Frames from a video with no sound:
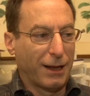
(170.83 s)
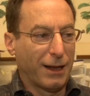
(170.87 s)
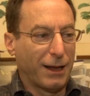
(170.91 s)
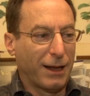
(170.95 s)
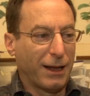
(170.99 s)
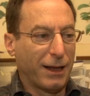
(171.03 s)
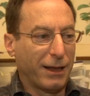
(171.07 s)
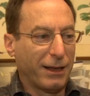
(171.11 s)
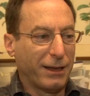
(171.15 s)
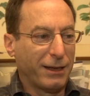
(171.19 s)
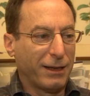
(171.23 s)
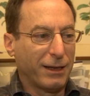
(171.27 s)

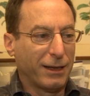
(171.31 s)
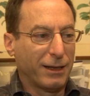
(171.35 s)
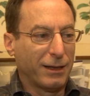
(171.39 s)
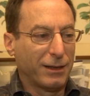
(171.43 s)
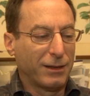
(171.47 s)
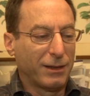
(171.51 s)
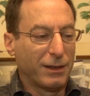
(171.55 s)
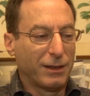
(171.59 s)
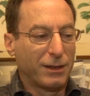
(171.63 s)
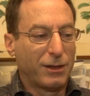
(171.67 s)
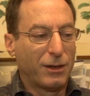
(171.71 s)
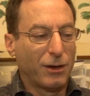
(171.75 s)
I
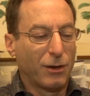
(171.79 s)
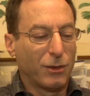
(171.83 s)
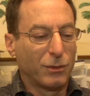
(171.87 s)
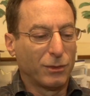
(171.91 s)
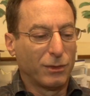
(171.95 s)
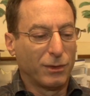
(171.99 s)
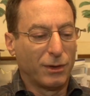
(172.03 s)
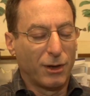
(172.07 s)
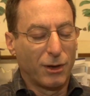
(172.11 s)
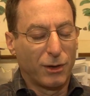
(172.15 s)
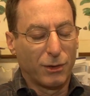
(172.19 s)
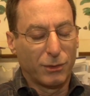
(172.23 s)

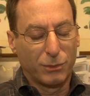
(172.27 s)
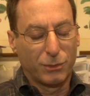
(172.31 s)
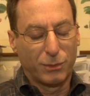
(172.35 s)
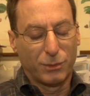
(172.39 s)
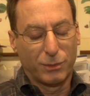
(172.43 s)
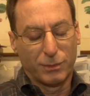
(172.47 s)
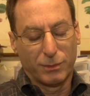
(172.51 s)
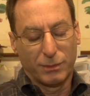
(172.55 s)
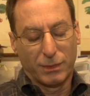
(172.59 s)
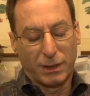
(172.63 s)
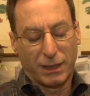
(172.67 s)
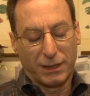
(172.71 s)
don't know
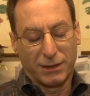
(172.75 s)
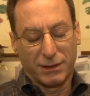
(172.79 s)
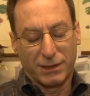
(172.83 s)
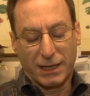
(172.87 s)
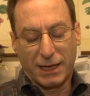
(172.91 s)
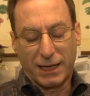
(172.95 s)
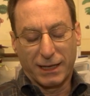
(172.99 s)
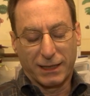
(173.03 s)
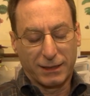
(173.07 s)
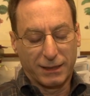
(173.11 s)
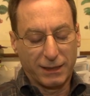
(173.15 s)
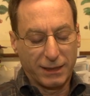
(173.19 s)

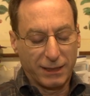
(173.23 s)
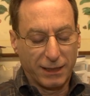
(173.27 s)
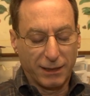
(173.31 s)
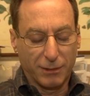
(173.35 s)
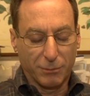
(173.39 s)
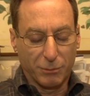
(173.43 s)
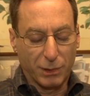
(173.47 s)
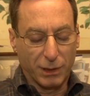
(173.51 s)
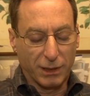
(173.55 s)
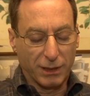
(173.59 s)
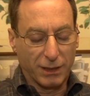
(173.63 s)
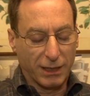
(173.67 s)

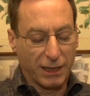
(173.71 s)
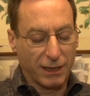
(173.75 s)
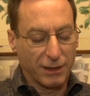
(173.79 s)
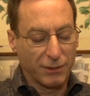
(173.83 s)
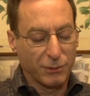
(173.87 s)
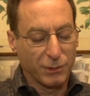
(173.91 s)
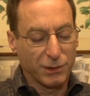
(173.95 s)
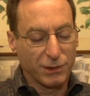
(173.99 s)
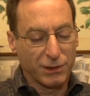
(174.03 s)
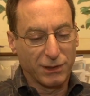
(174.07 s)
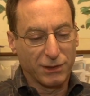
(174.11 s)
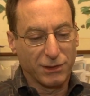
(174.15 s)
exactly, but I
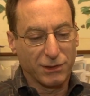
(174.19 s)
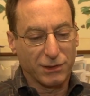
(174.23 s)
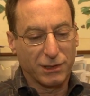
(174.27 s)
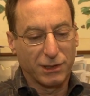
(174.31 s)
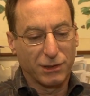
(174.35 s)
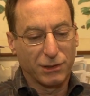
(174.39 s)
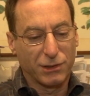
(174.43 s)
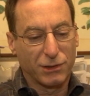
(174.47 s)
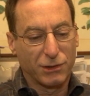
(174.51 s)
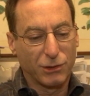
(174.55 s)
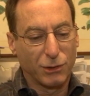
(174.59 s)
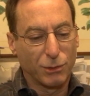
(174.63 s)
would just
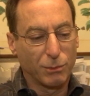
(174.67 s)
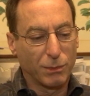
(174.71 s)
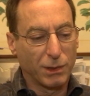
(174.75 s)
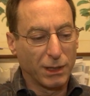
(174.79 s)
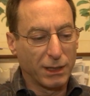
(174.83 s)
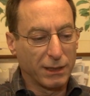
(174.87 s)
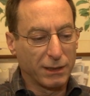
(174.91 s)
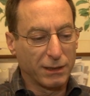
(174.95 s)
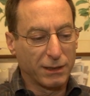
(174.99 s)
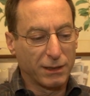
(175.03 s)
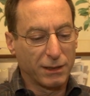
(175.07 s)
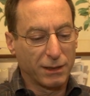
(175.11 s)
assume
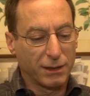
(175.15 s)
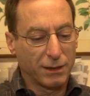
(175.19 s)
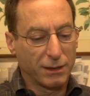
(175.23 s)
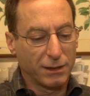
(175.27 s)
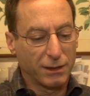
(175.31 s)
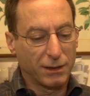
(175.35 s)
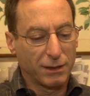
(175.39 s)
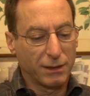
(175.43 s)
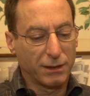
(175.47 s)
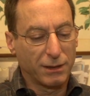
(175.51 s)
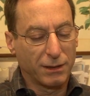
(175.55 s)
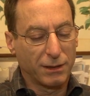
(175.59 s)

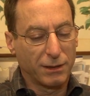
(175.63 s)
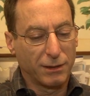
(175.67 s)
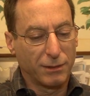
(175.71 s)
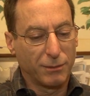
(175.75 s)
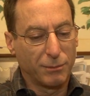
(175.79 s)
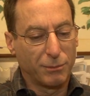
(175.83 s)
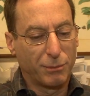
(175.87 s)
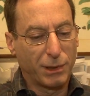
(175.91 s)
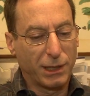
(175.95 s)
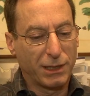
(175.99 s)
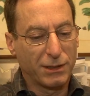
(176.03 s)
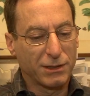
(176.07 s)
that
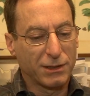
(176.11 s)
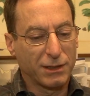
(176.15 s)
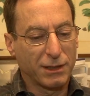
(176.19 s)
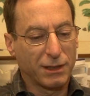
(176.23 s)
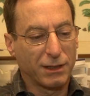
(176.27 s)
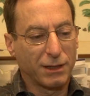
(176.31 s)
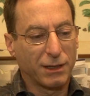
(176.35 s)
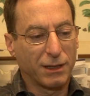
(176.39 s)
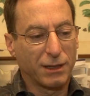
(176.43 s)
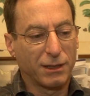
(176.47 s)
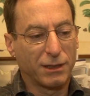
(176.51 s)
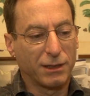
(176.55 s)
based
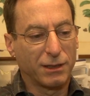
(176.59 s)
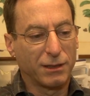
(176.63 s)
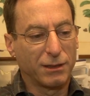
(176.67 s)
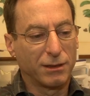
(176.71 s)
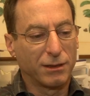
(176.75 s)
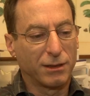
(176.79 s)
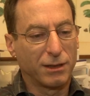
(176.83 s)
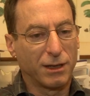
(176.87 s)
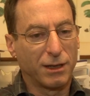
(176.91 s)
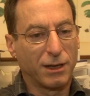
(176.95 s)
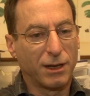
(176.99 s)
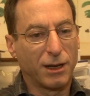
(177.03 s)
on
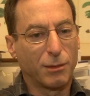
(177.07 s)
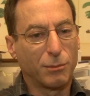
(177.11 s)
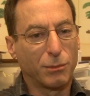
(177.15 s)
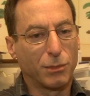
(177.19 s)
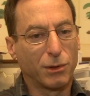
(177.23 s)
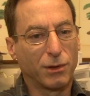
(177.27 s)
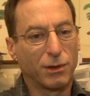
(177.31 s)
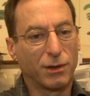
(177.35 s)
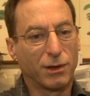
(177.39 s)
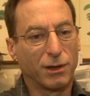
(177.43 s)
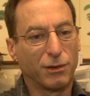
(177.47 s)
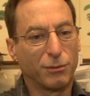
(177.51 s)
the
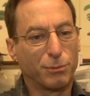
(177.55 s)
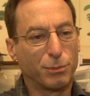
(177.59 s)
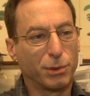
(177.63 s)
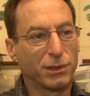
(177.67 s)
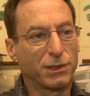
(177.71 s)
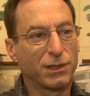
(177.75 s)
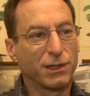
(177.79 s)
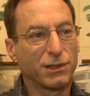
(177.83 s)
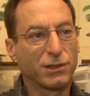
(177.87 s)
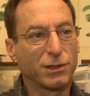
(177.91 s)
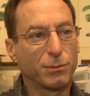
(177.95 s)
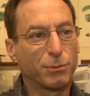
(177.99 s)
number of
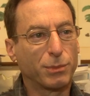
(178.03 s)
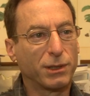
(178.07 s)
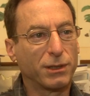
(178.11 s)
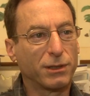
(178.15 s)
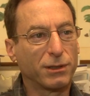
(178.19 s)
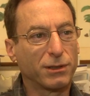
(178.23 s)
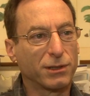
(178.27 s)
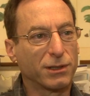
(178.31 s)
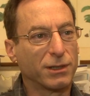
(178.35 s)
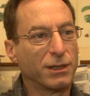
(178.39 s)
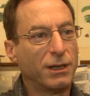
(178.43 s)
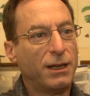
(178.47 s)

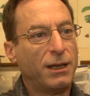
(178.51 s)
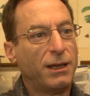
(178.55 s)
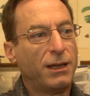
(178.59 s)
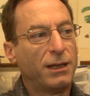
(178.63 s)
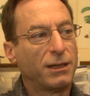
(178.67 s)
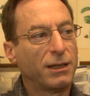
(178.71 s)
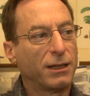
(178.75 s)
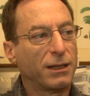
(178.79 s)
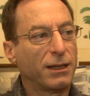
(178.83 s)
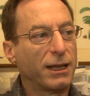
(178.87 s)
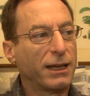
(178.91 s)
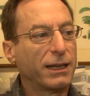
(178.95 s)
participants,
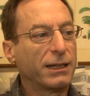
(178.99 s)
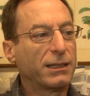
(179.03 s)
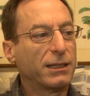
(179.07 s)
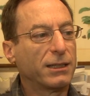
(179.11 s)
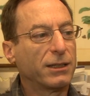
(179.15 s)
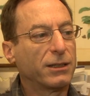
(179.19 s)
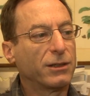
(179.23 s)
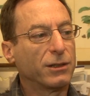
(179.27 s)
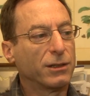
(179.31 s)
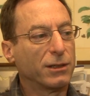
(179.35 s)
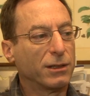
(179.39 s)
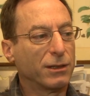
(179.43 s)
the
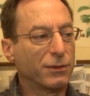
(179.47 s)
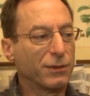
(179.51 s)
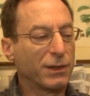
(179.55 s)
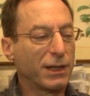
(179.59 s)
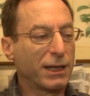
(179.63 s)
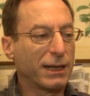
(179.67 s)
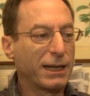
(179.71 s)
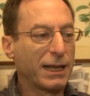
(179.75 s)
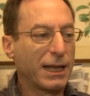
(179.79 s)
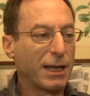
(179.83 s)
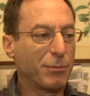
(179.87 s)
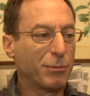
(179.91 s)
likelihood of
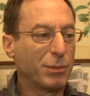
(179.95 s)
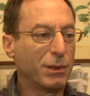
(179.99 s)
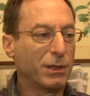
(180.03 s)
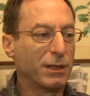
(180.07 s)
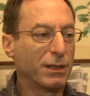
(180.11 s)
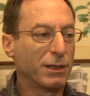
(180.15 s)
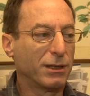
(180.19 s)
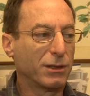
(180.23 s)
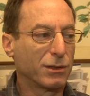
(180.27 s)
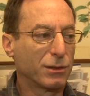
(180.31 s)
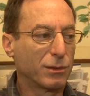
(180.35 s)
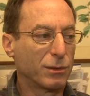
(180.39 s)
that
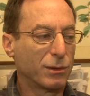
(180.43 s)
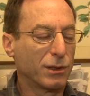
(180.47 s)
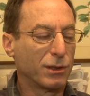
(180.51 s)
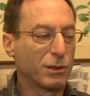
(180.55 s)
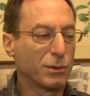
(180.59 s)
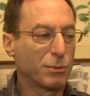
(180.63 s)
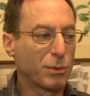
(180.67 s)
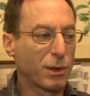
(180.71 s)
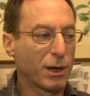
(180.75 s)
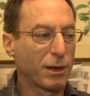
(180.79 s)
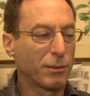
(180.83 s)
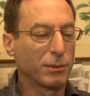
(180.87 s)
happening is
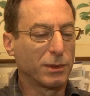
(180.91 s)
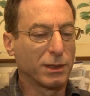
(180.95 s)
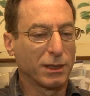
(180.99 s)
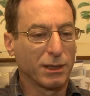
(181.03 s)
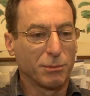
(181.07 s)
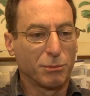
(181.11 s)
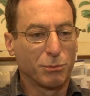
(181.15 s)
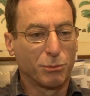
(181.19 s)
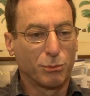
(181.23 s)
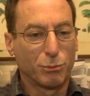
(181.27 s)
probably